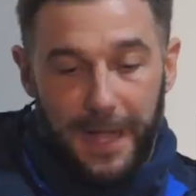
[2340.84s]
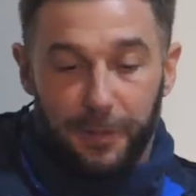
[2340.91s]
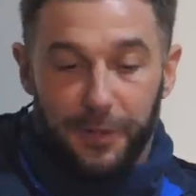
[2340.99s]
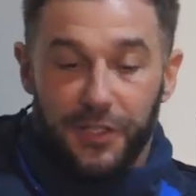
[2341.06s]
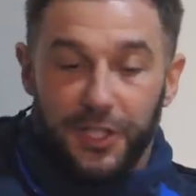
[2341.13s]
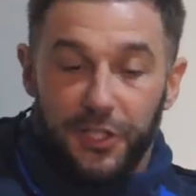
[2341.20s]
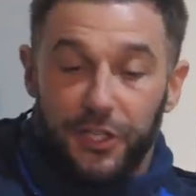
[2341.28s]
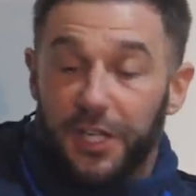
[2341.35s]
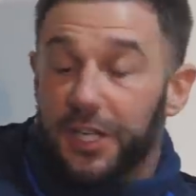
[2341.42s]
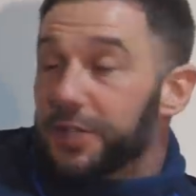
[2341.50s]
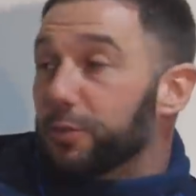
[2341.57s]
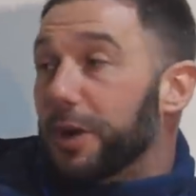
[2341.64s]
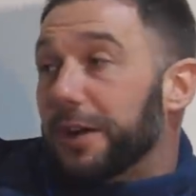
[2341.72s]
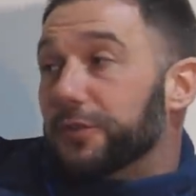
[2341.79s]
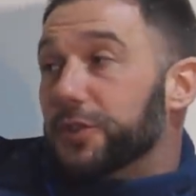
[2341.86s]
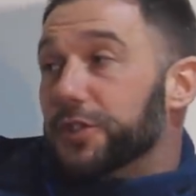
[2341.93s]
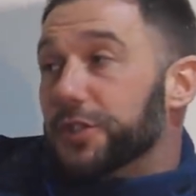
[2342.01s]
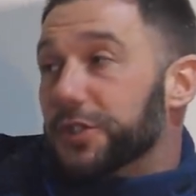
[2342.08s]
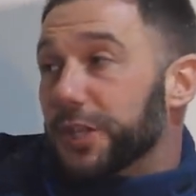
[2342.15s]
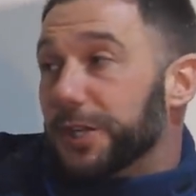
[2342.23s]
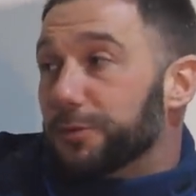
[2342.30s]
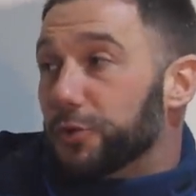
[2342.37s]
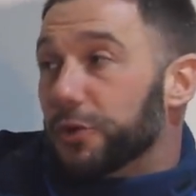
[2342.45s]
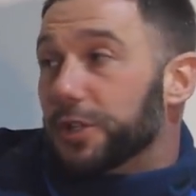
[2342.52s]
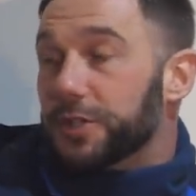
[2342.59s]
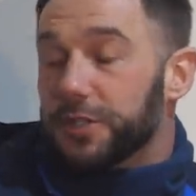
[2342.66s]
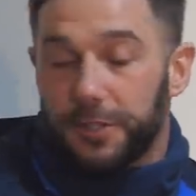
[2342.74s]
I would say Jace, what I've just described
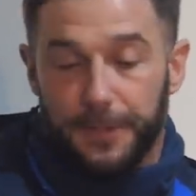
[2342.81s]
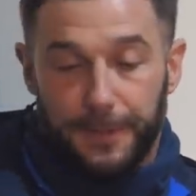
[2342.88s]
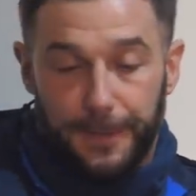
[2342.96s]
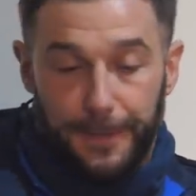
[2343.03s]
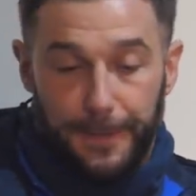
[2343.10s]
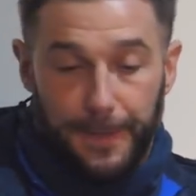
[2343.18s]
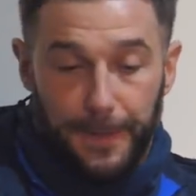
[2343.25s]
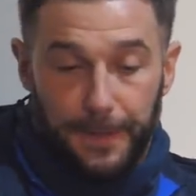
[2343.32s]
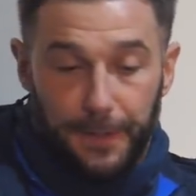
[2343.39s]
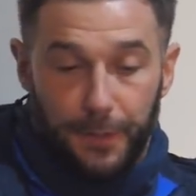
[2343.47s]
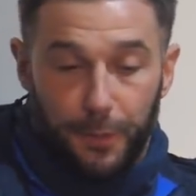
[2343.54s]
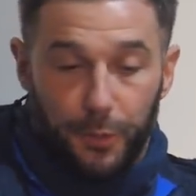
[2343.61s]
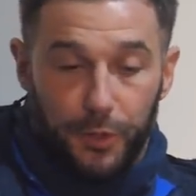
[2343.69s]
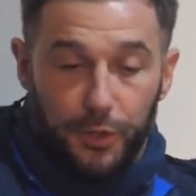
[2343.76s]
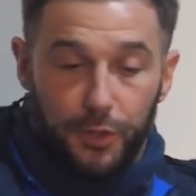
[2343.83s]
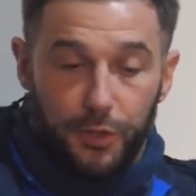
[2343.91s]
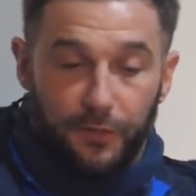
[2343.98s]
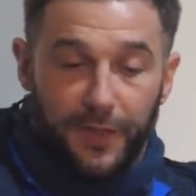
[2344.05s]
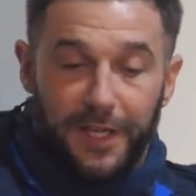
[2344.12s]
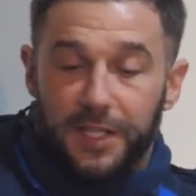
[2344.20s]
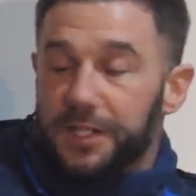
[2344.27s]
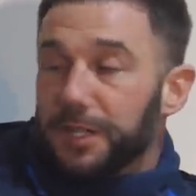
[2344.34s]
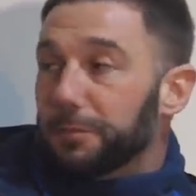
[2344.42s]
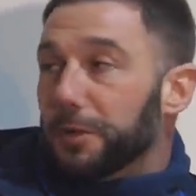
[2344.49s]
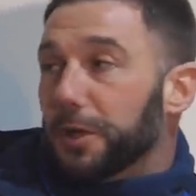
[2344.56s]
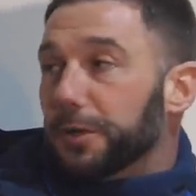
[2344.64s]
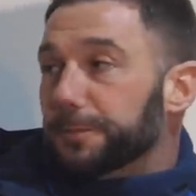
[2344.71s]
you as, is that was very
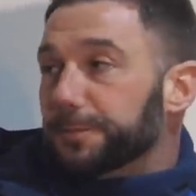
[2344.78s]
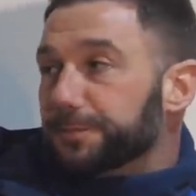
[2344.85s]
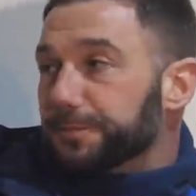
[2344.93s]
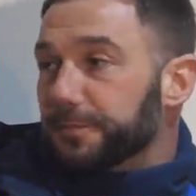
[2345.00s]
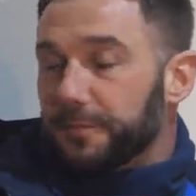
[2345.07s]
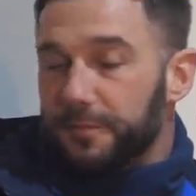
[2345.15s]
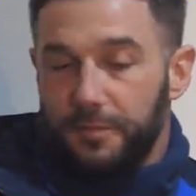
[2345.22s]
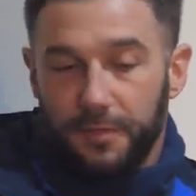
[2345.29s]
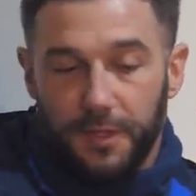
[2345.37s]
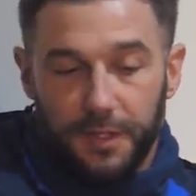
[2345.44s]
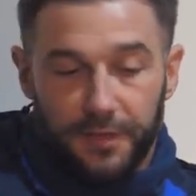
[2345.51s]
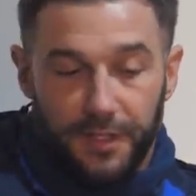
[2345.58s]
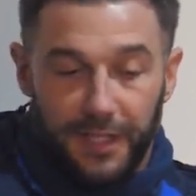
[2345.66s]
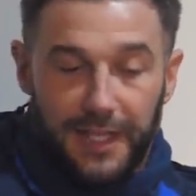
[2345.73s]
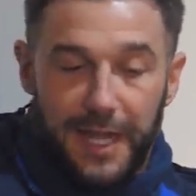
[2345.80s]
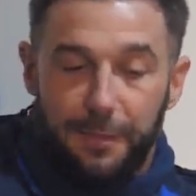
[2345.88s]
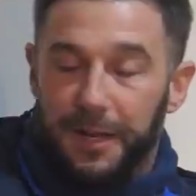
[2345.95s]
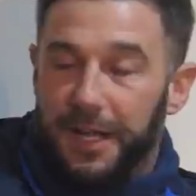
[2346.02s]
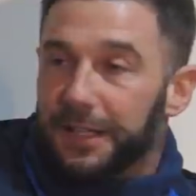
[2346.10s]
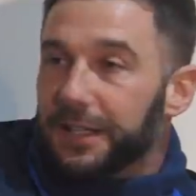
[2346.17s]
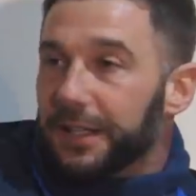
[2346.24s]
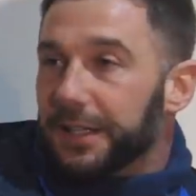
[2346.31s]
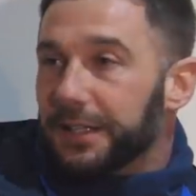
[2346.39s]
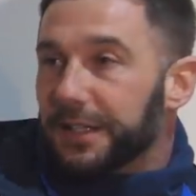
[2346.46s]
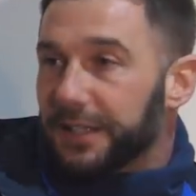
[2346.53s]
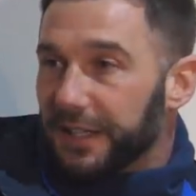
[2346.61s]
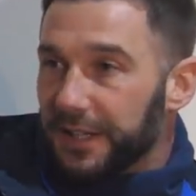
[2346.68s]
similar to the camaraderie
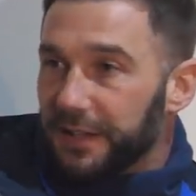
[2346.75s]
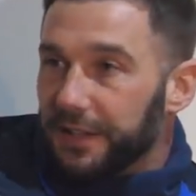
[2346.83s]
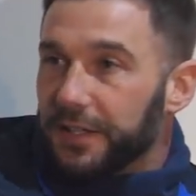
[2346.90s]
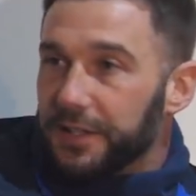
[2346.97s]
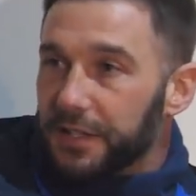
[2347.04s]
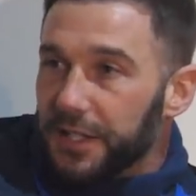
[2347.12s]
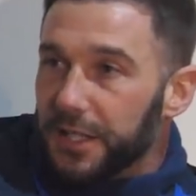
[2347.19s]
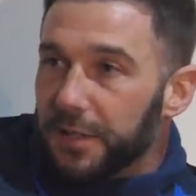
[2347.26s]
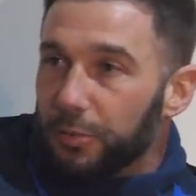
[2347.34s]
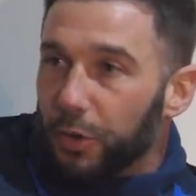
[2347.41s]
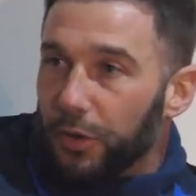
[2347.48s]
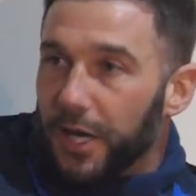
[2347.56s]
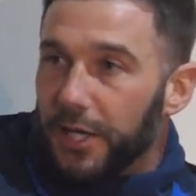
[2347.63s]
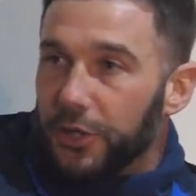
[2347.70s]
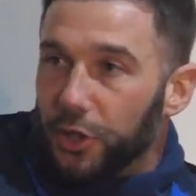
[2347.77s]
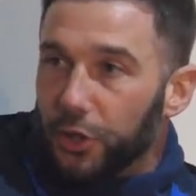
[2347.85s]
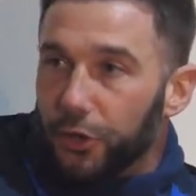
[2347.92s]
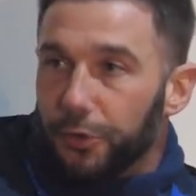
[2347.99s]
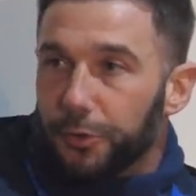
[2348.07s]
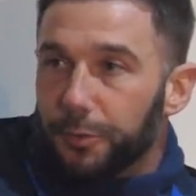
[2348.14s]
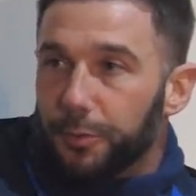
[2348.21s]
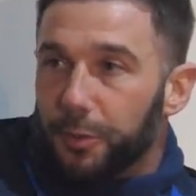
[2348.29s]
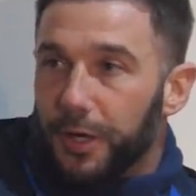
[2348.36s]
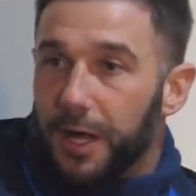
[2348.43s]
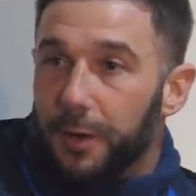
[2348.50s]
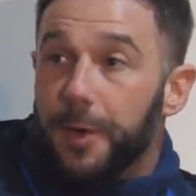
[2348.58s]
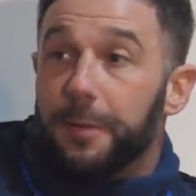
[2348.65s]
and the togetherness that he brought that young group
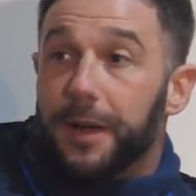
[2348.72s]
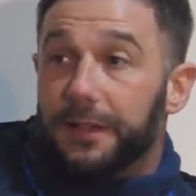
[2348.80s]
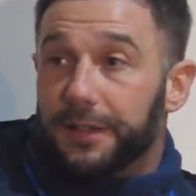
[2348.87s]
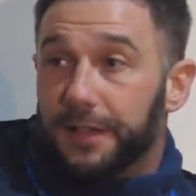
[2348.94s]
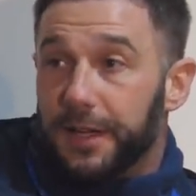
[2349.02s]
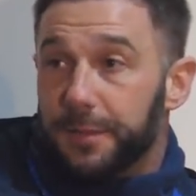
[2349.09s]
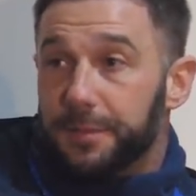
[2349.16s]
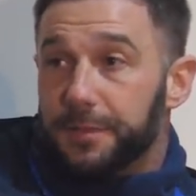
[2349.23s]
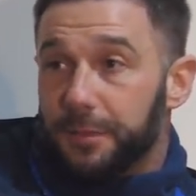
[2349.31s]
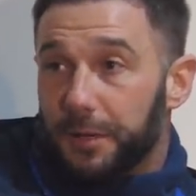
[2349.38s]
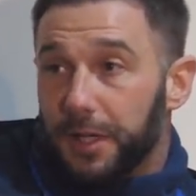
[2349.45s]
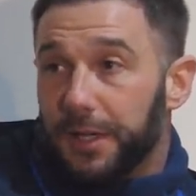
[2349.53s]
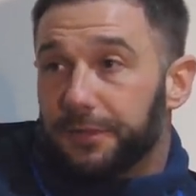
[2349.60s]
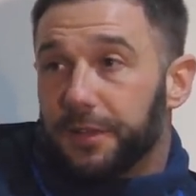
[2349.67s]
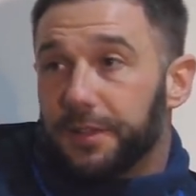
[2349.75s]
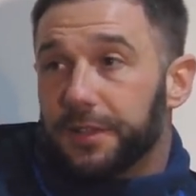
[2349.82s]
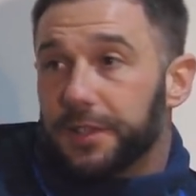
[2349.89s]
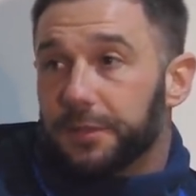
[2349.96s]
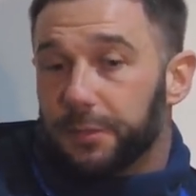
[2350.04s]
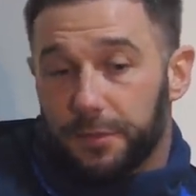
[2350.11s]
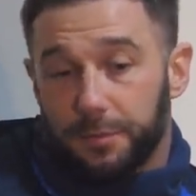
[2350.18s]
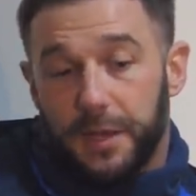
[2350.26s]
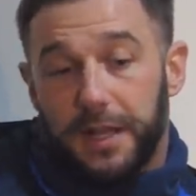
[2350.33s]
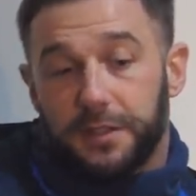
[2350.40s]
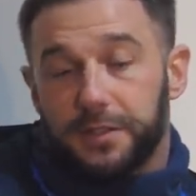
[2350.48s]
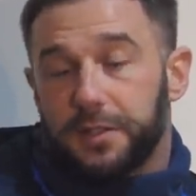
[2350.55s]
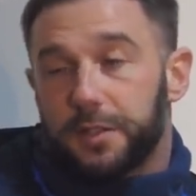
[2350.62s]
when I went back to Hibs when I left Dundee with Alan